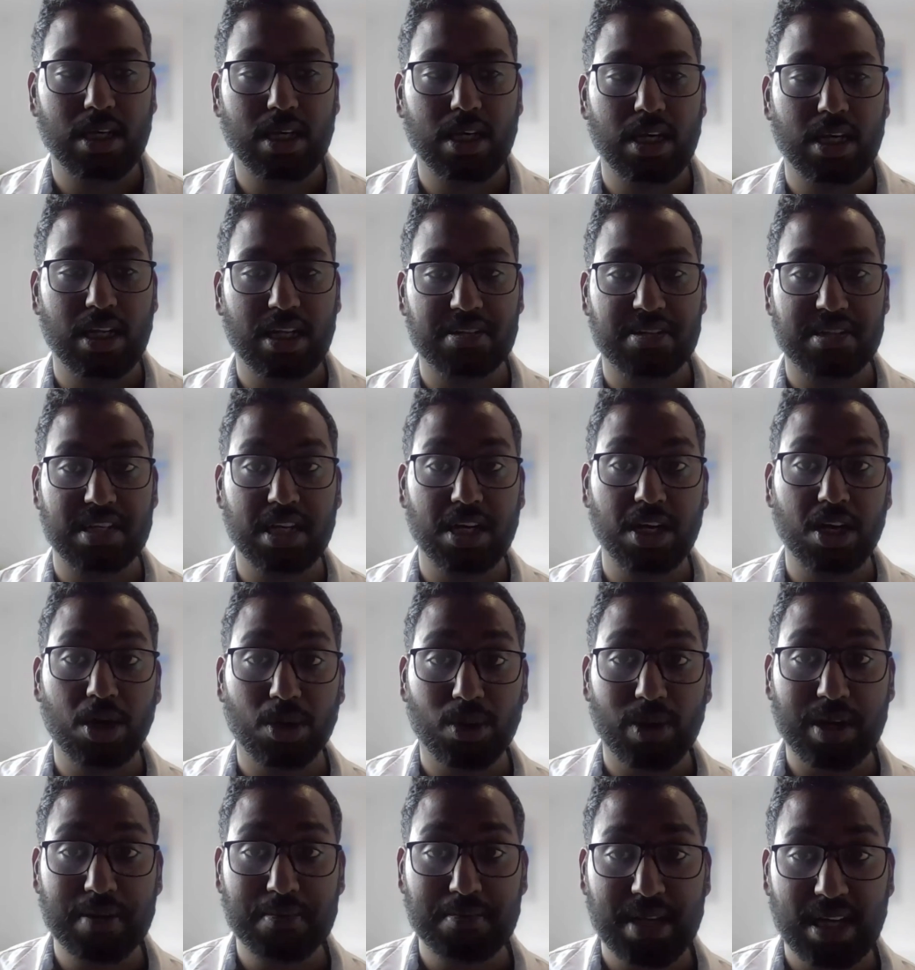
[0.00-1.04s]
let's say
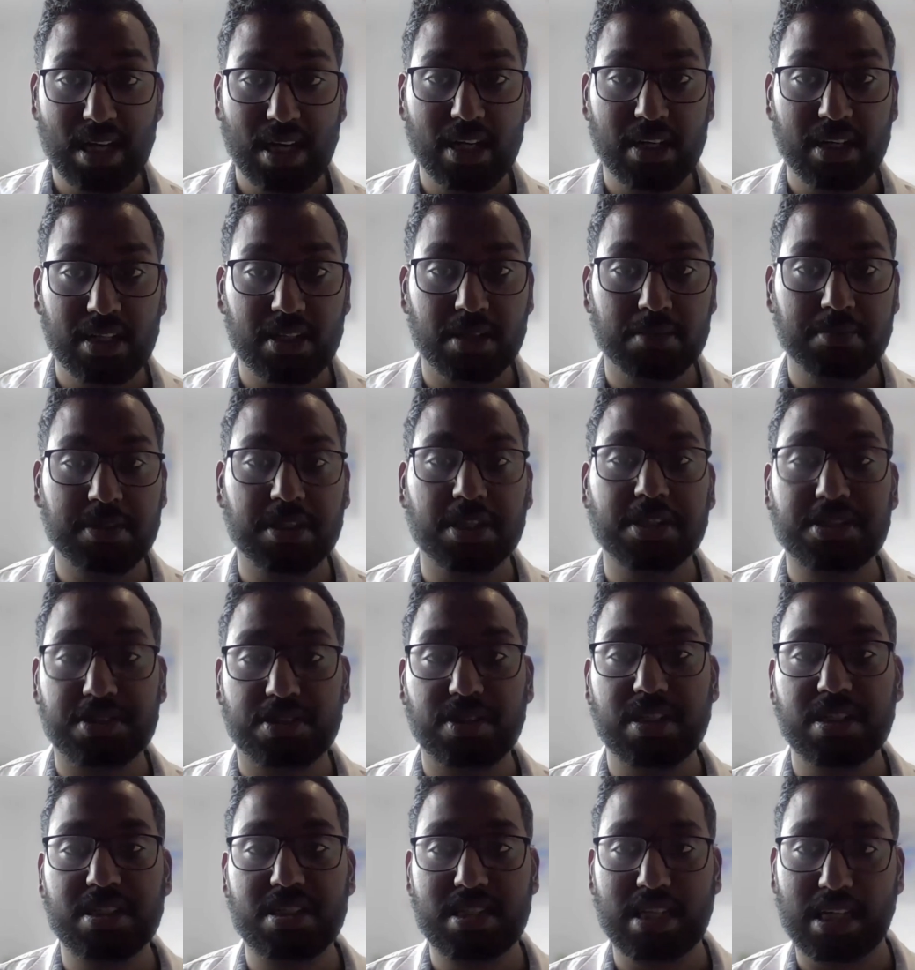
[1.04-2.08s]
lower and middle income
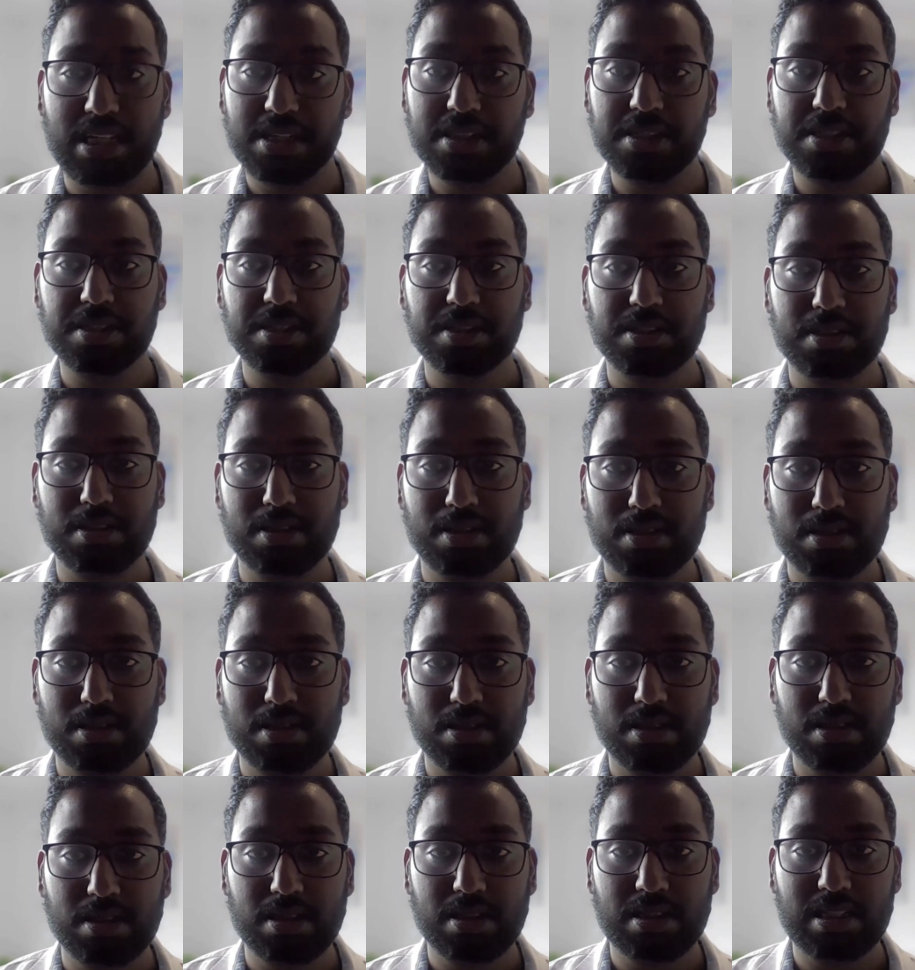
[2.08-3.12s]
countries tend to
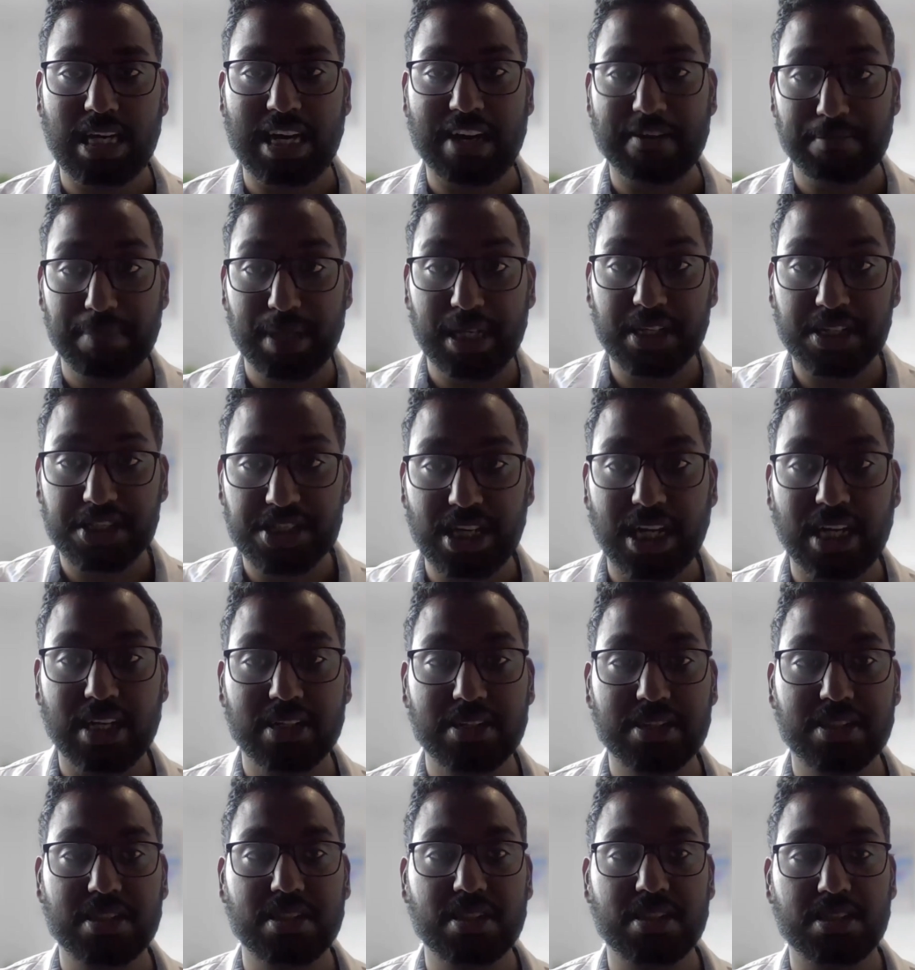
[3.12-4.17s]
have bigger
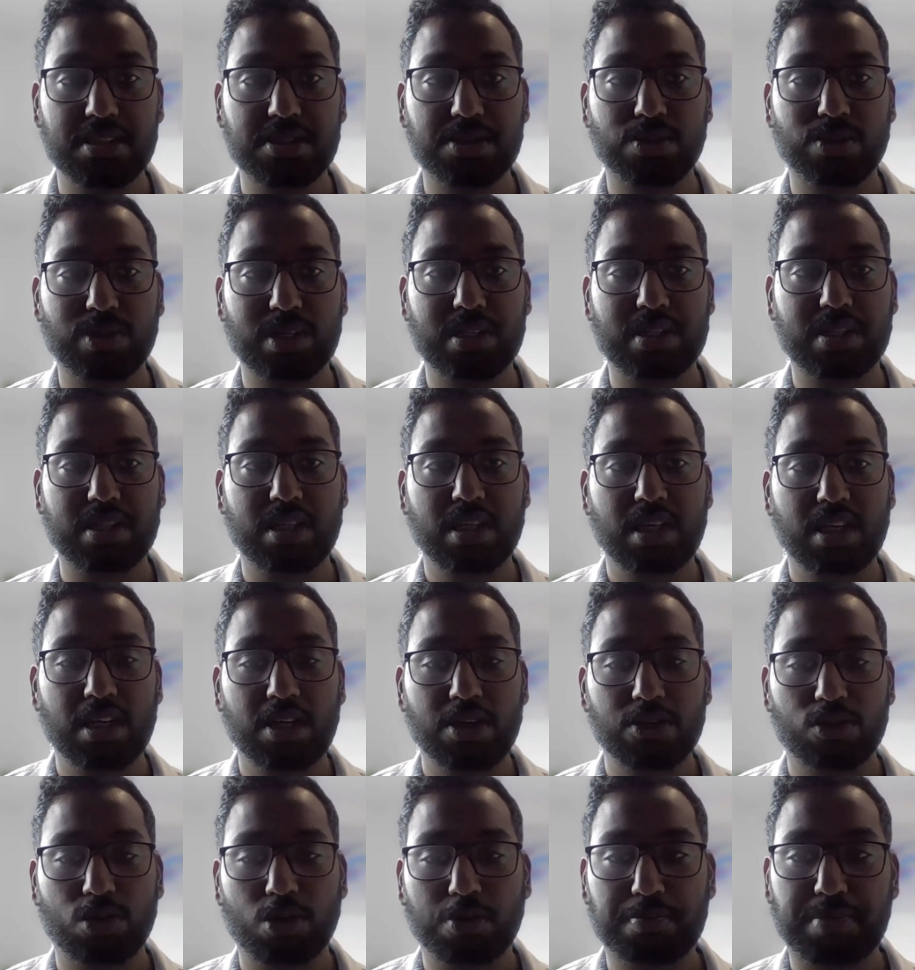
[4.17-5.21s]
challenges is with
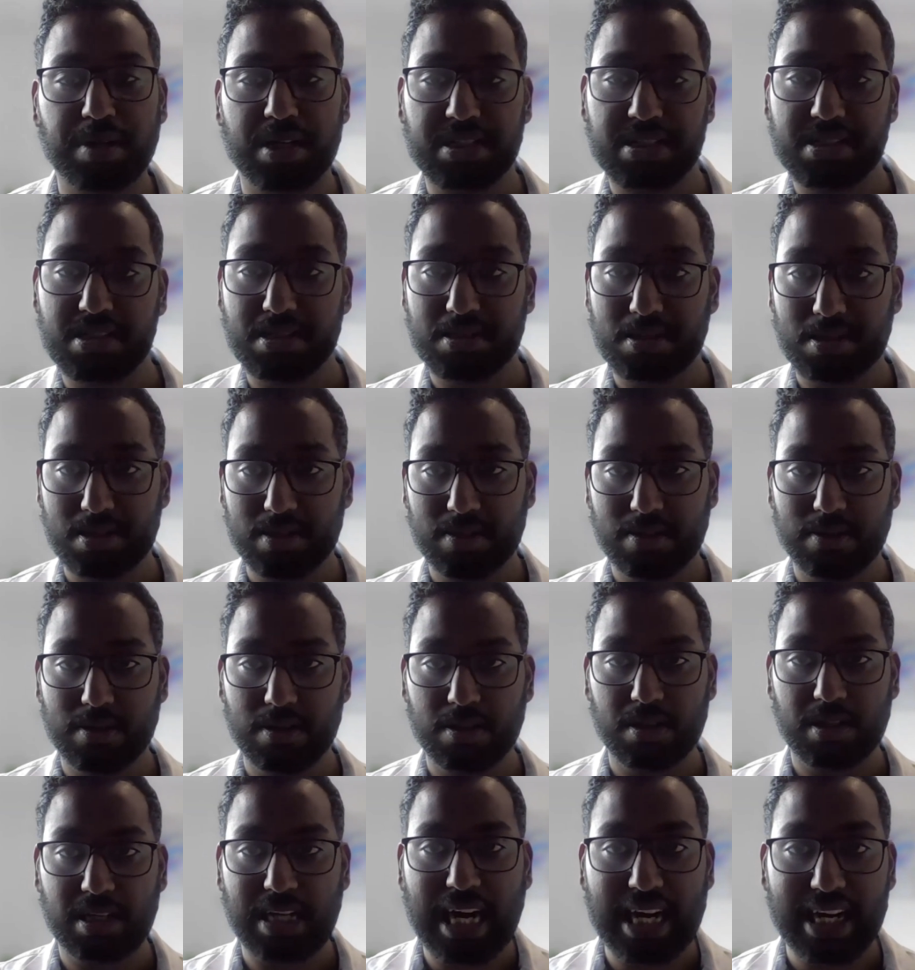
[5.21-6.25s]
robust
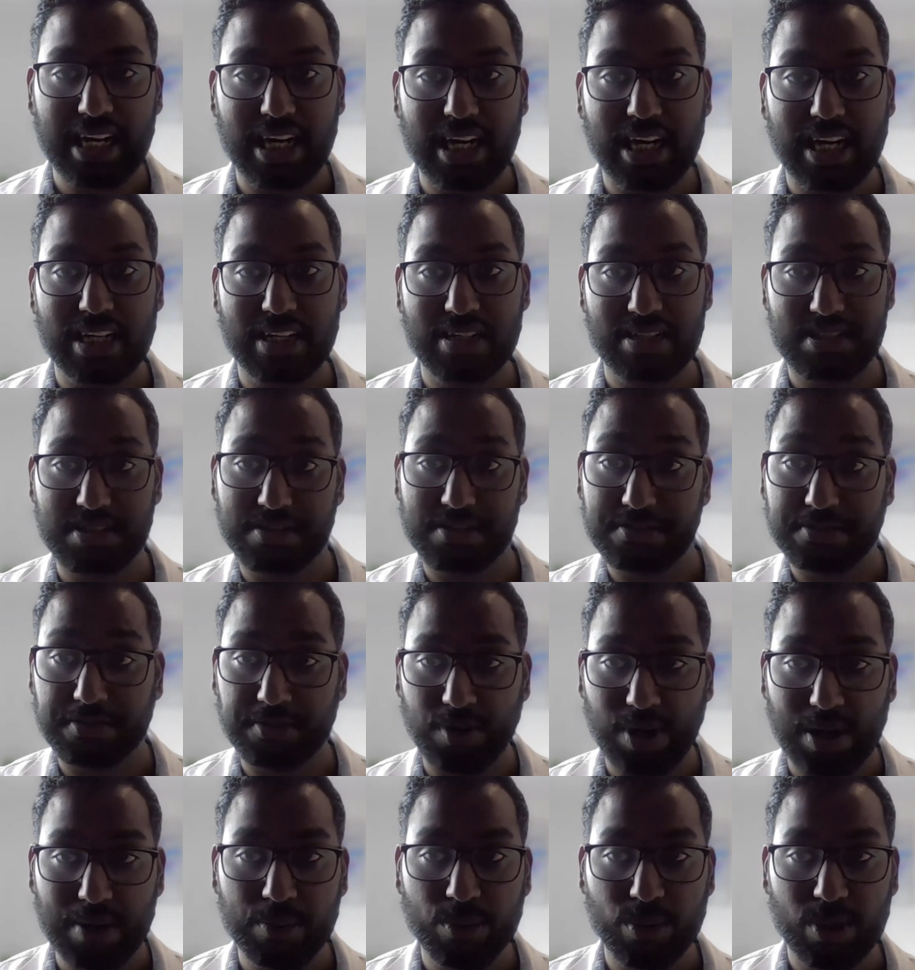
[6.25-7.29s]
guidelines and
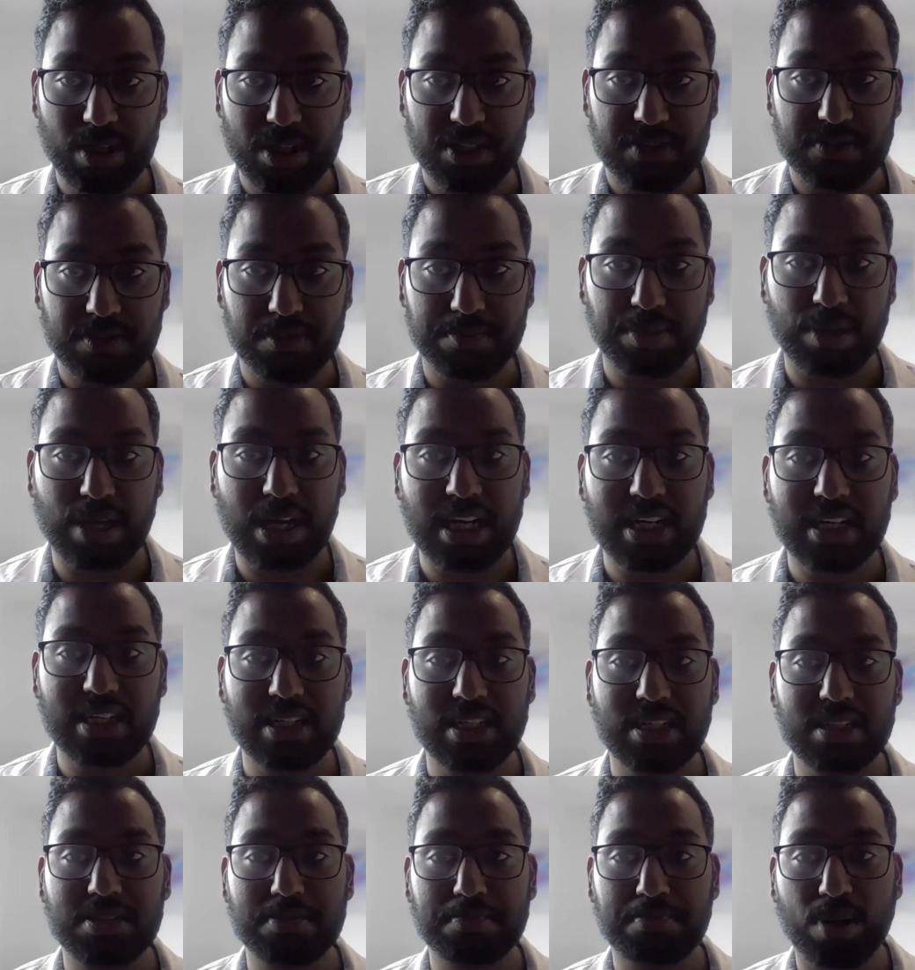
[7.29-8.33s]
frameworks for
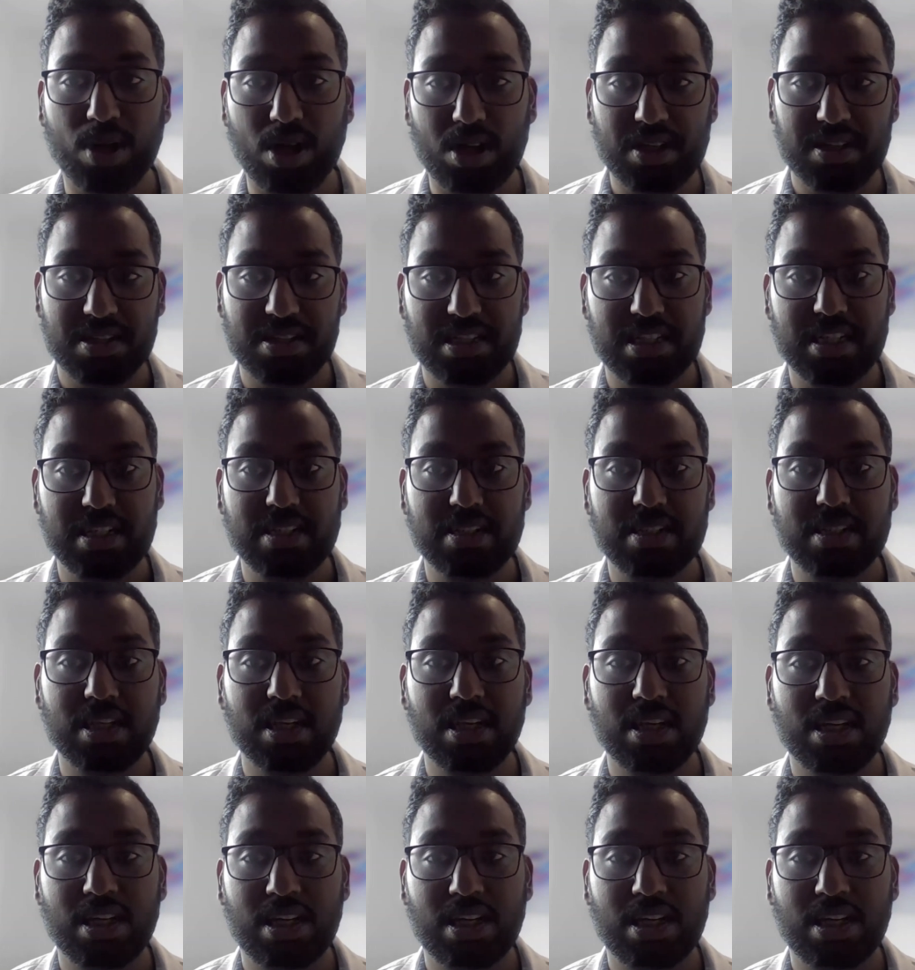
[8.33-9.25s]
practice, policies,